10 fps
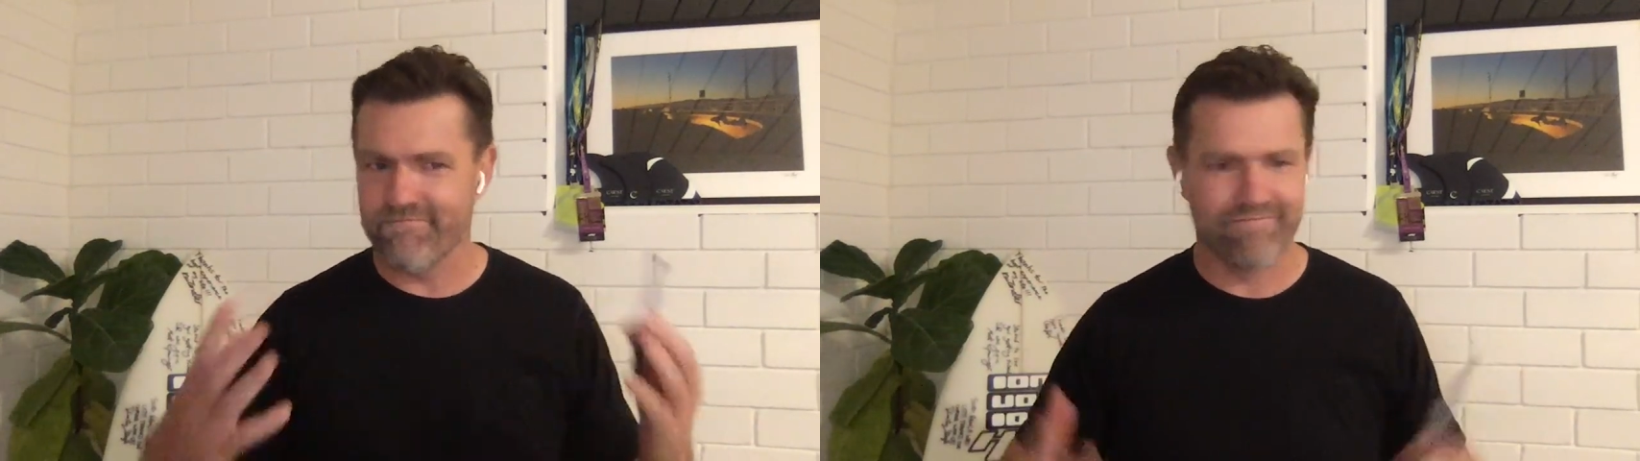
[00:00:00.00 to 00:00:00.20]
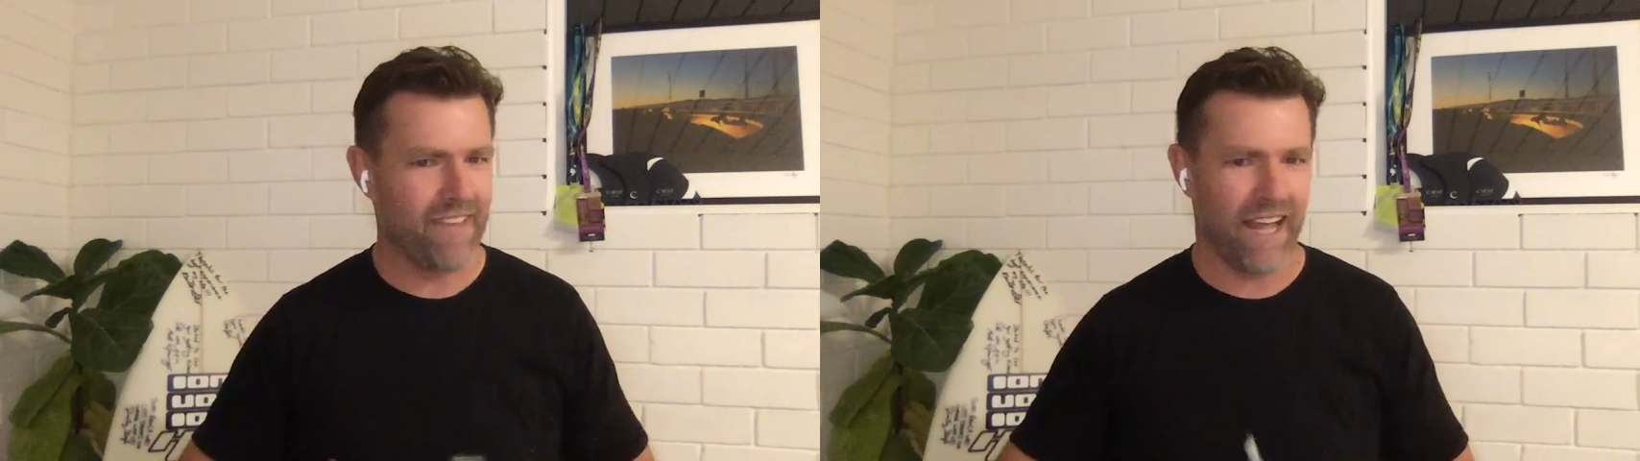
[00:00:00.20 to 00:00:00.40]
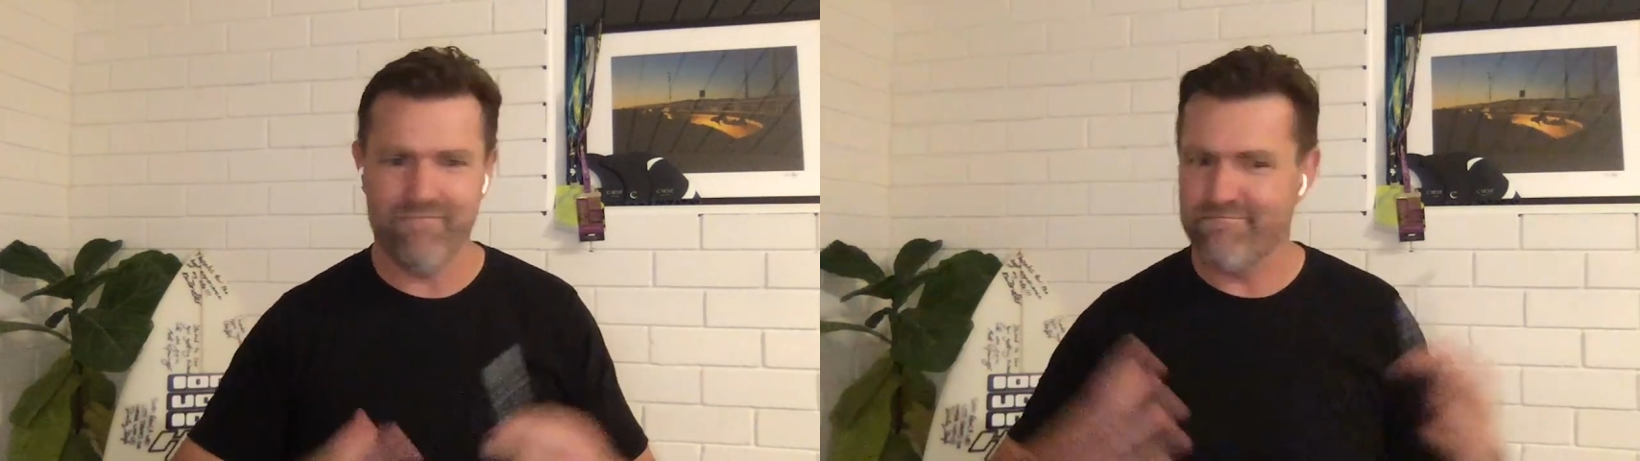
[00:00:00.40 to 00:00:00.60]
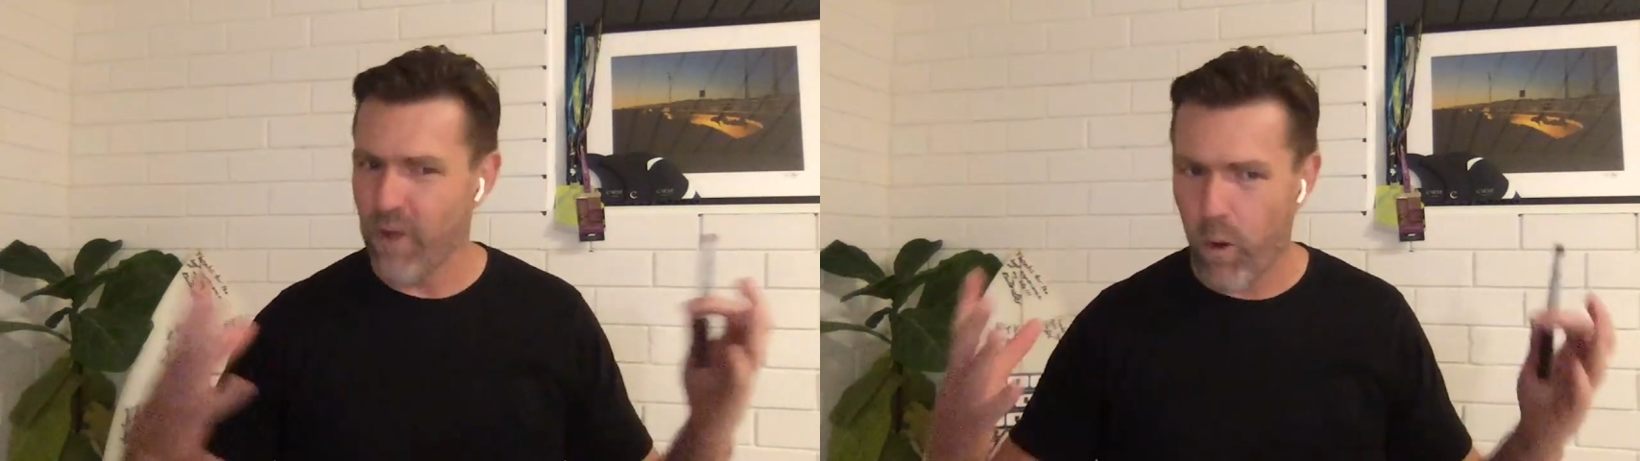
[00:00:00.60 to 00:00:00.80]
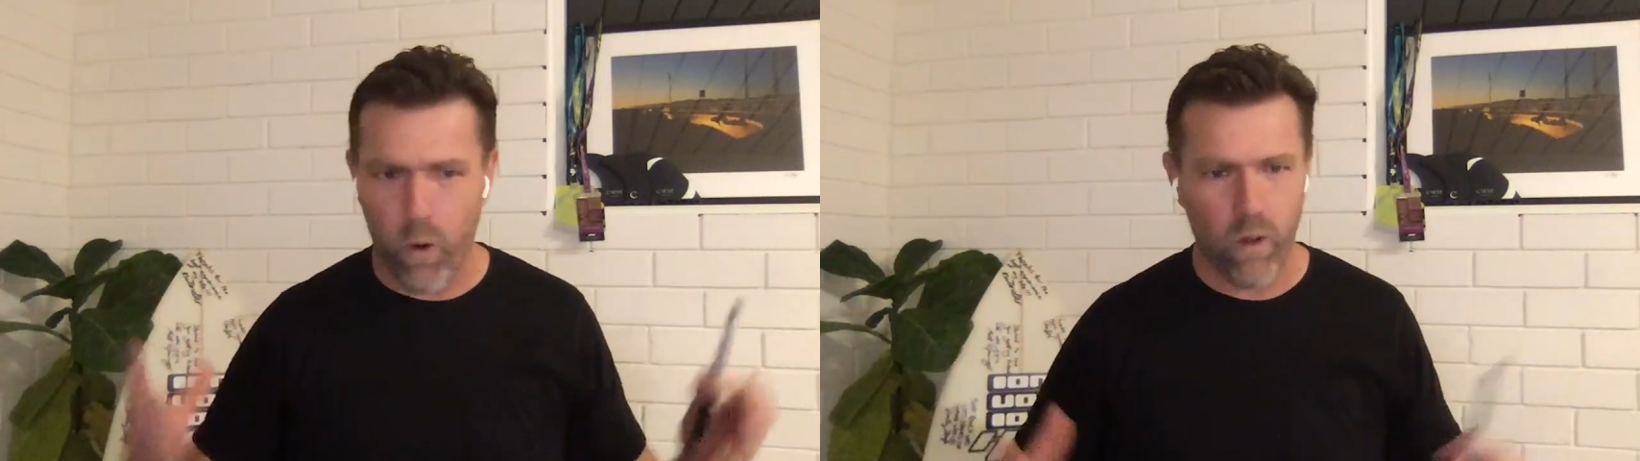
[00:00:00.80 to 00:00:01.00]
that
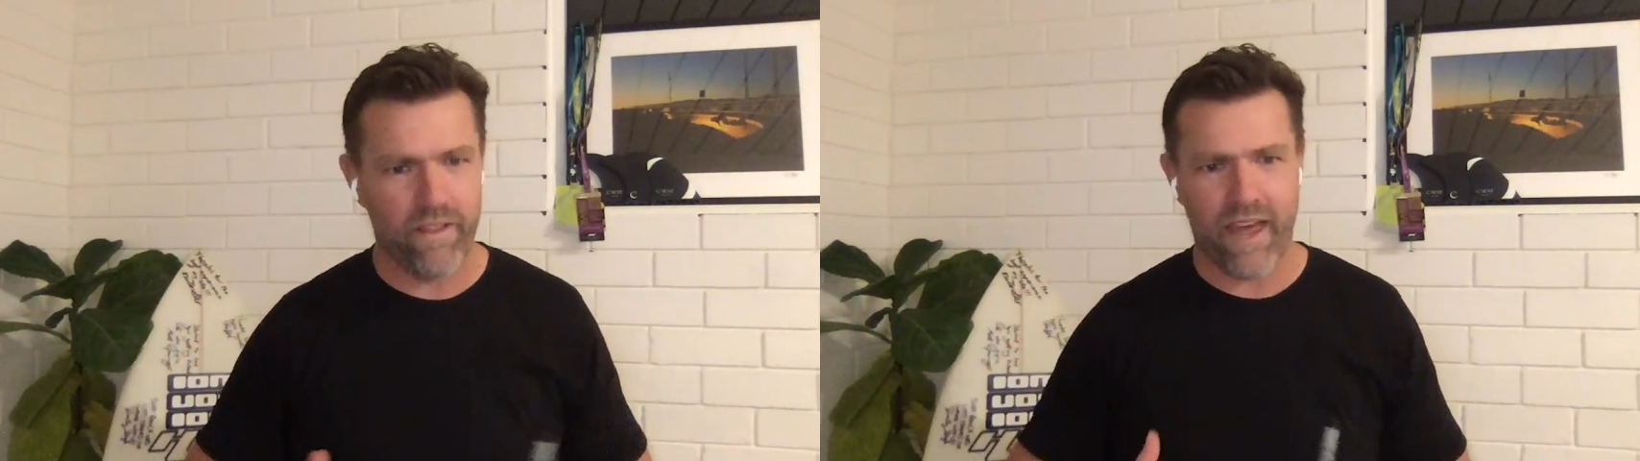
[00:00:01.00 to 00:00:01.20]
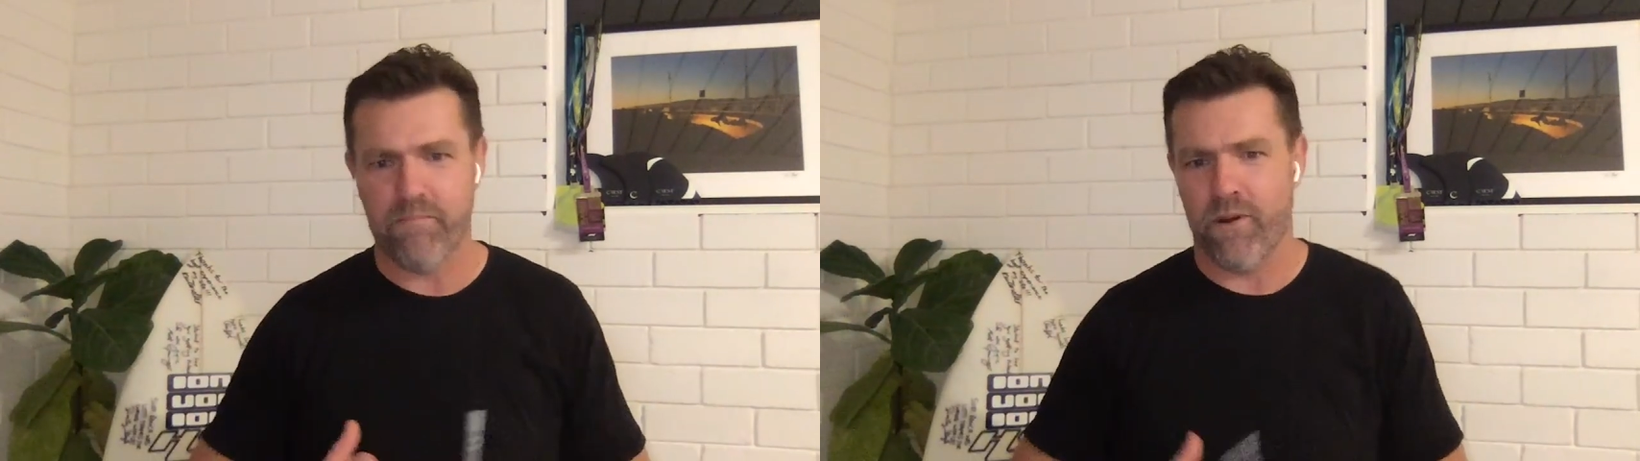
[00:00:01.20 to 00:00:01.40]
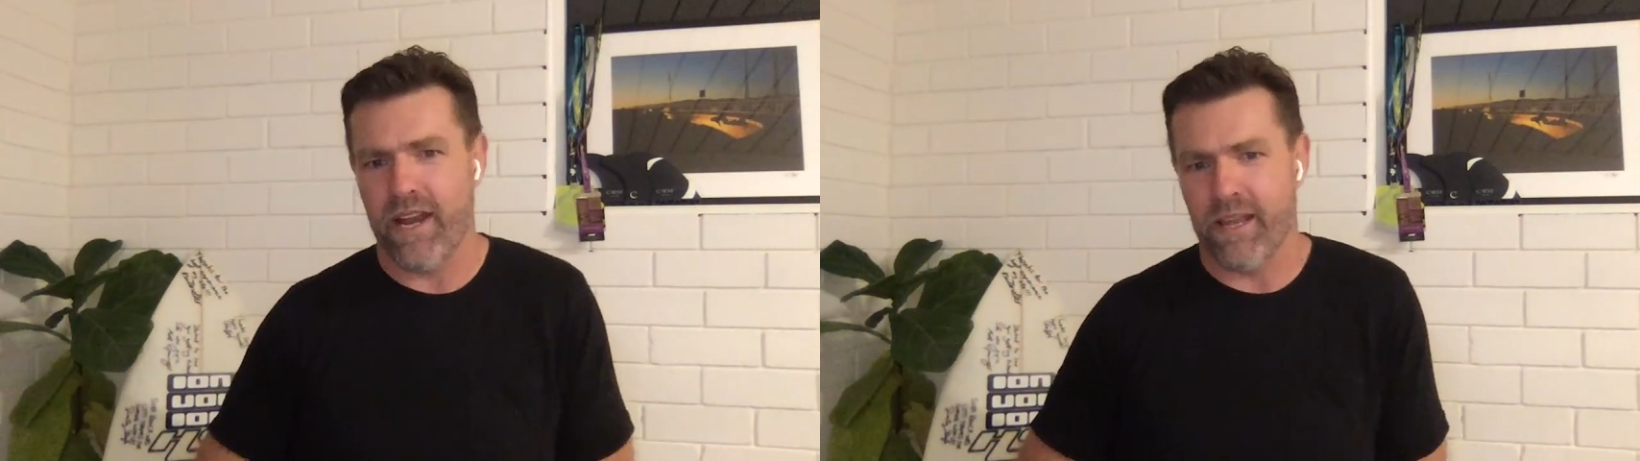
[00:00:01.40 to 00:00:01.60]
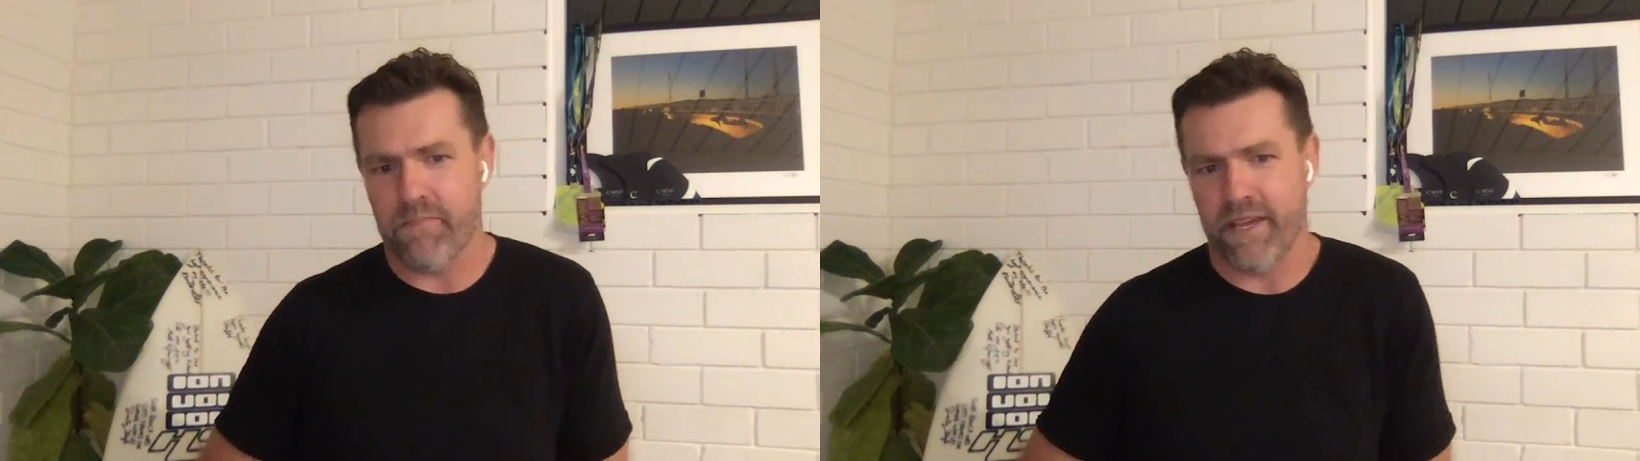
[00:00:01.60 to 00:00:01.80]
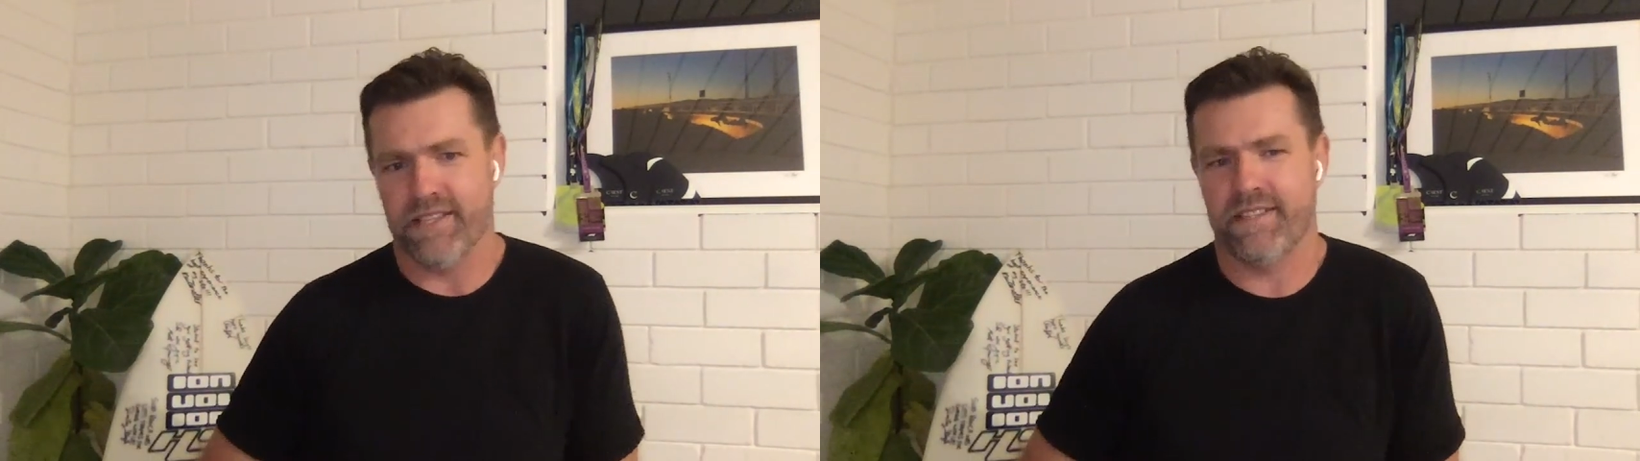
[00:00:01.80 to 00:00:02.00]
all of that branding
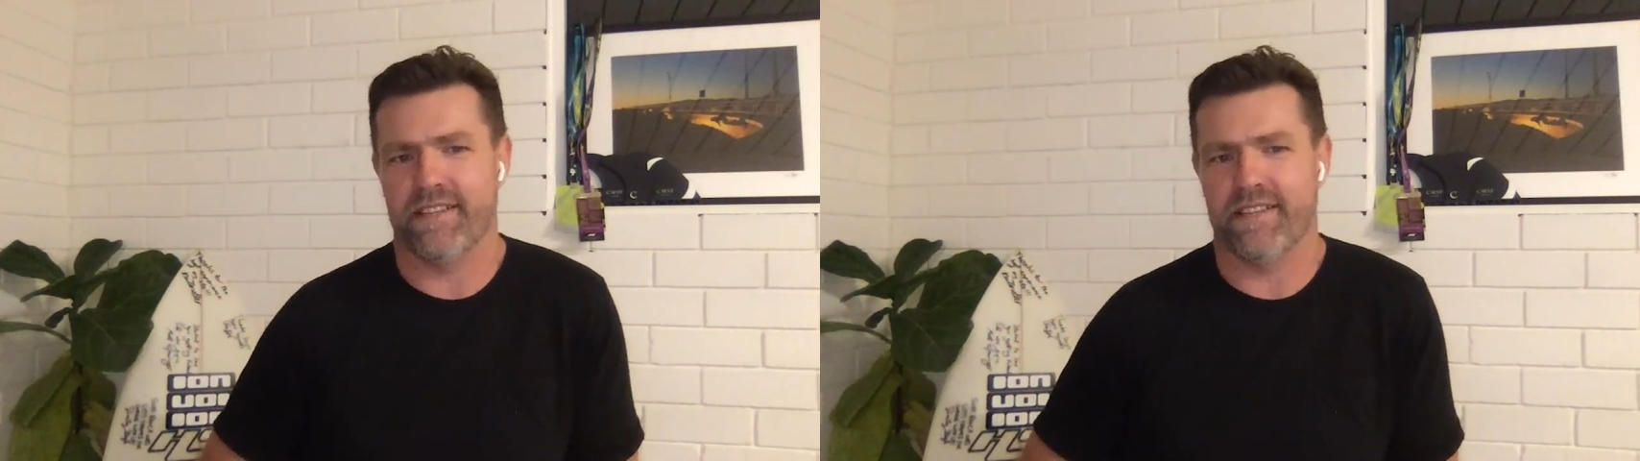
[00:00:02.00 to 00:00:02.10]
piece.